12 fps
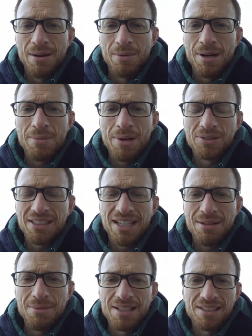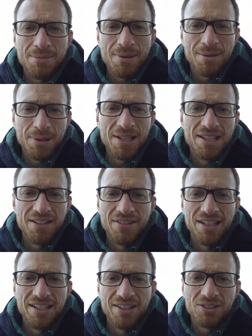But I'm outside because I made a PE
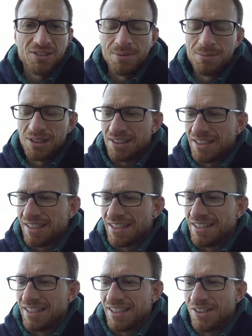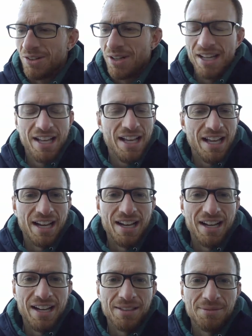video, so I'm just going to continue
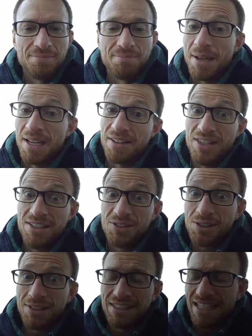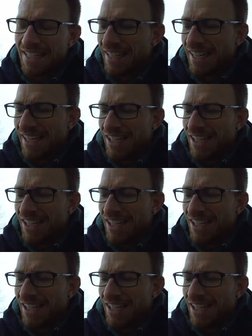making videos outside.